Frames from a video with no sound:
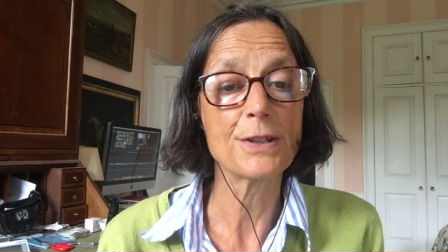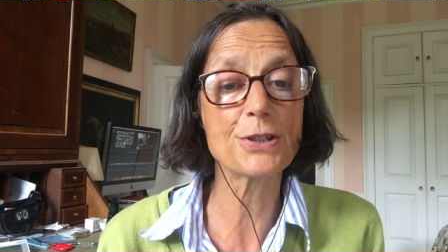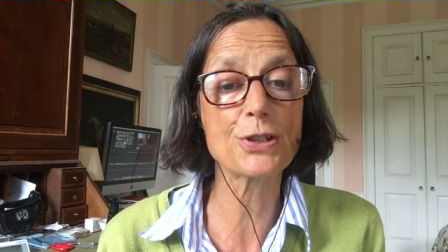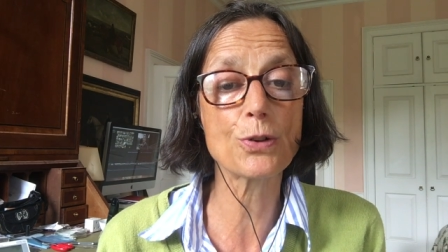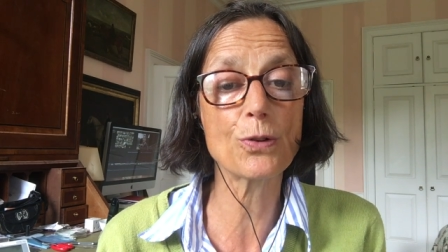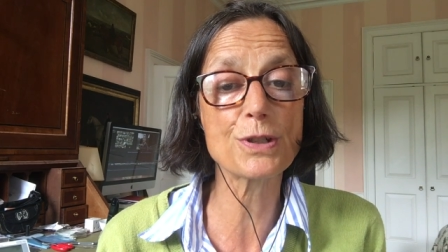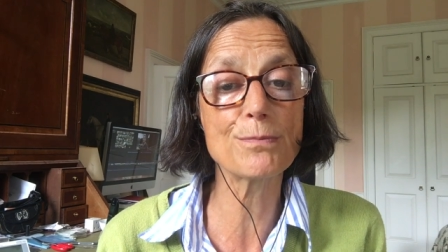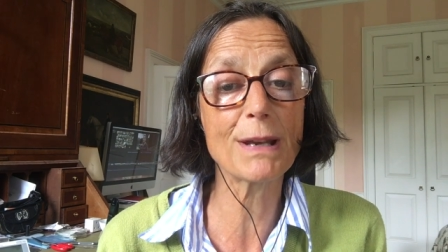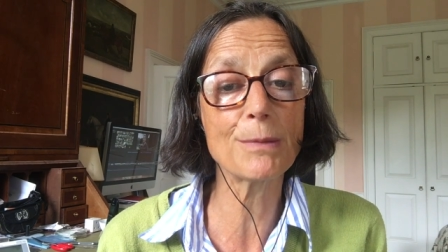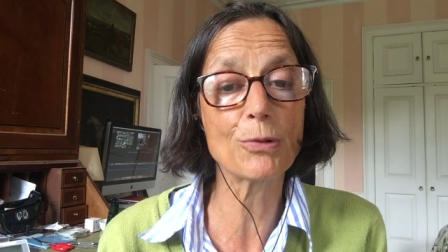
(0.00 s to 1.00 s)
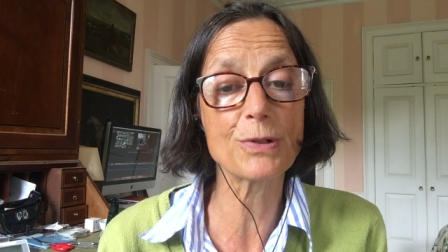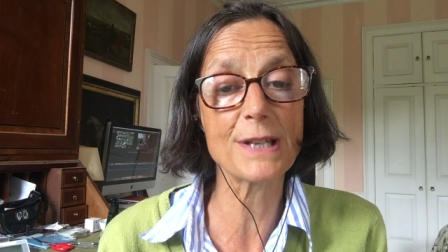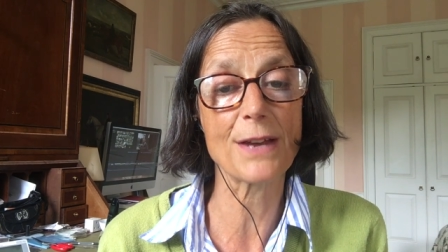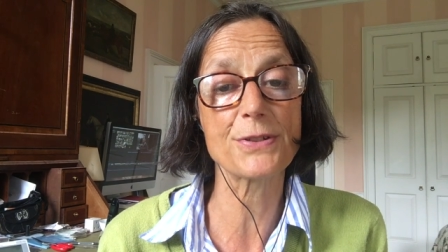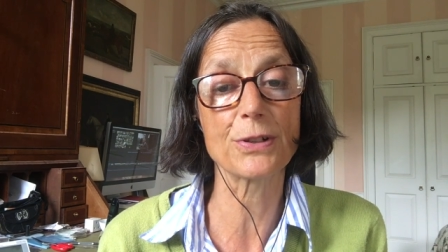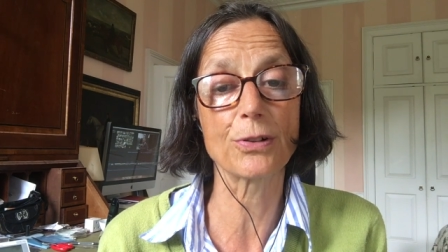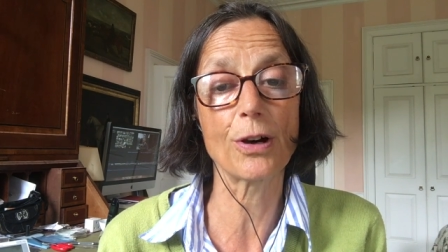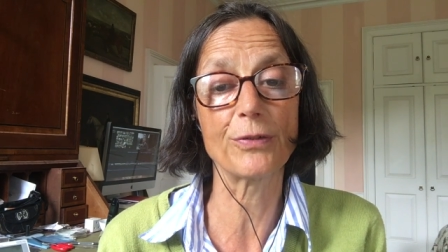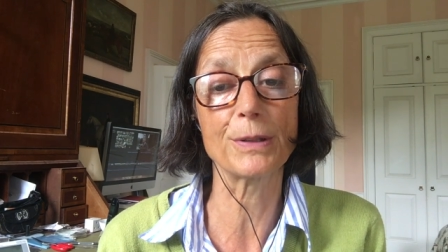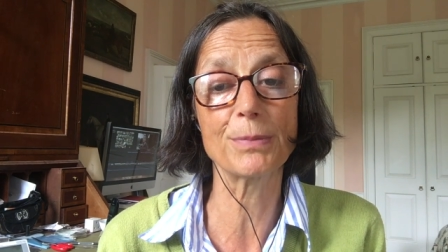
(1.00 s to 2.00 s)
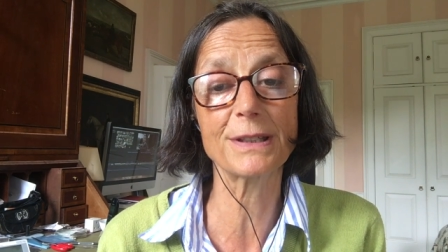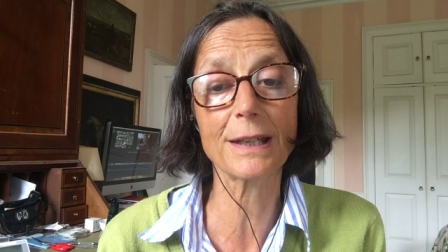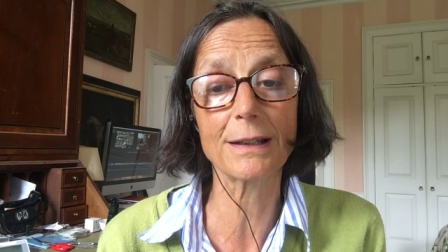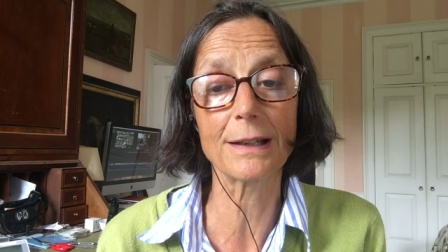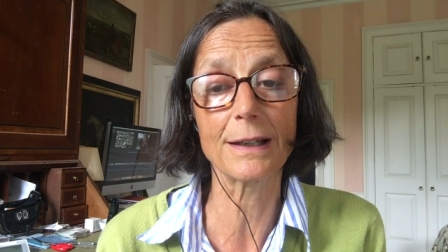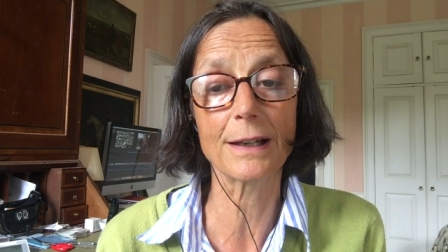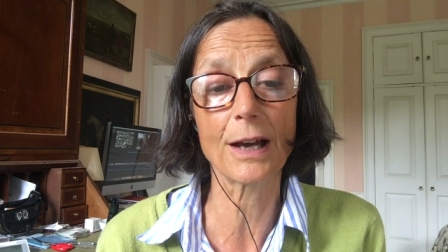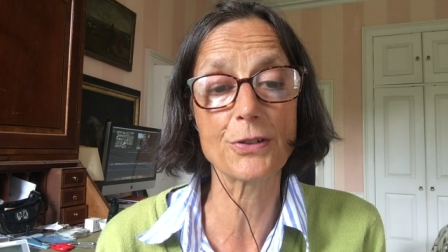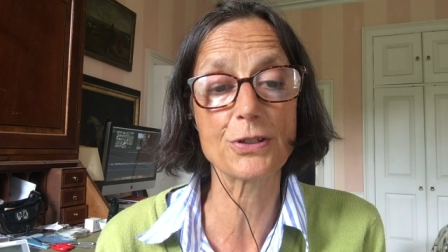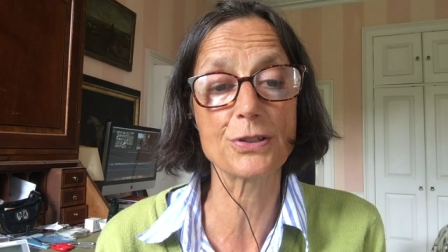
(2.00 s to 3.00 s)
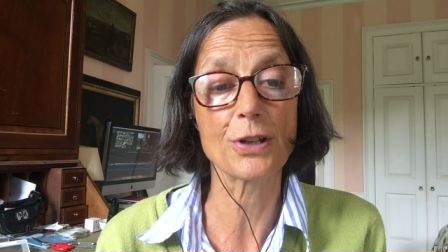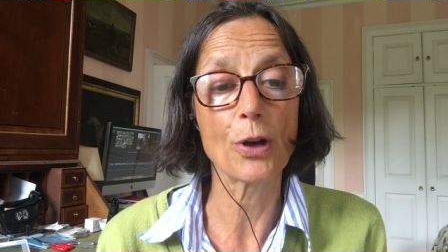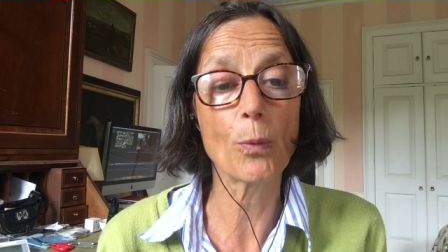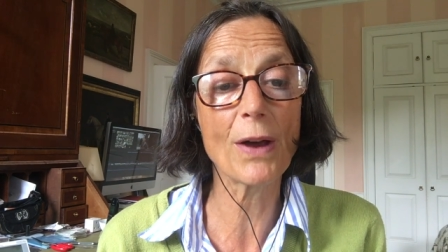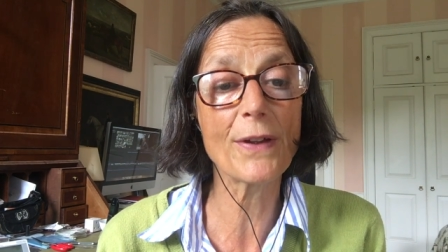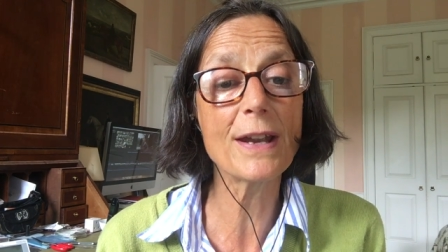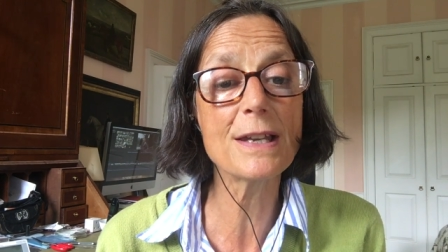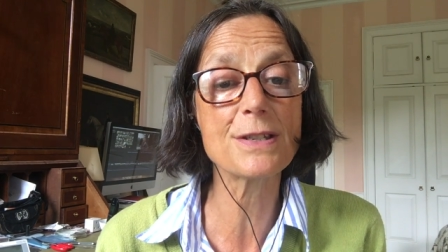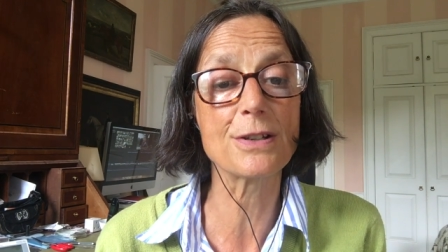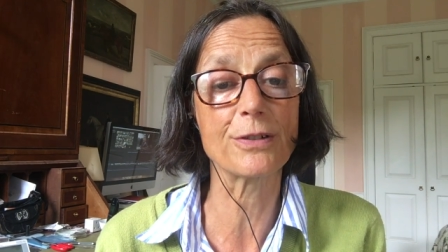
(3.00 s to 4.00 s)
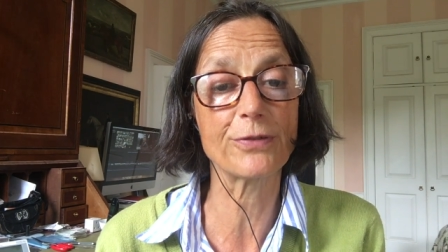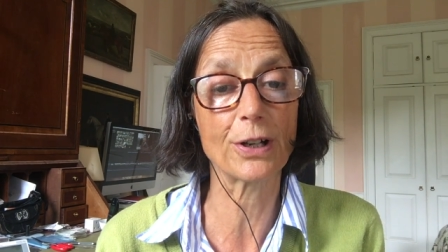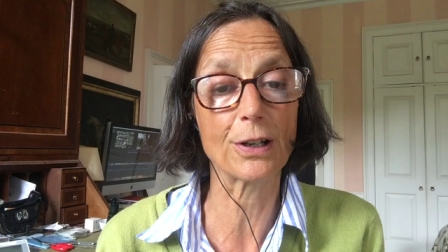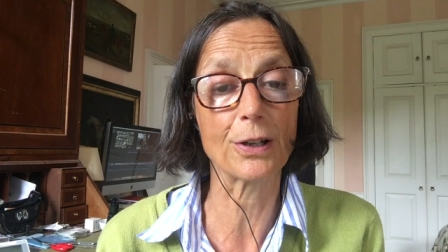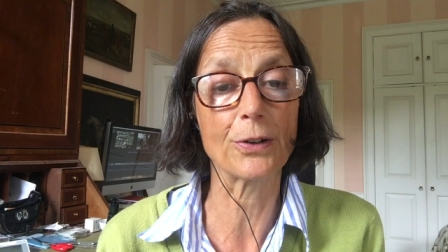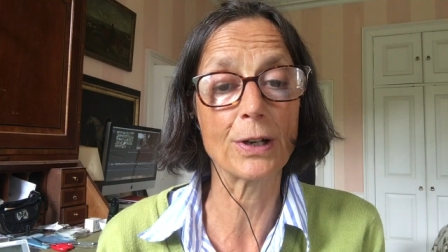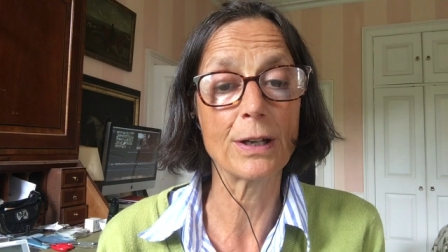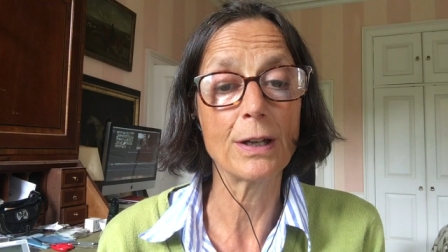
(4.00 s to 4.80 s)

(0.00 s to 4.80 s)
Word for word: this has caused many more deaths than COVID, particularly in countries where there is no furlough.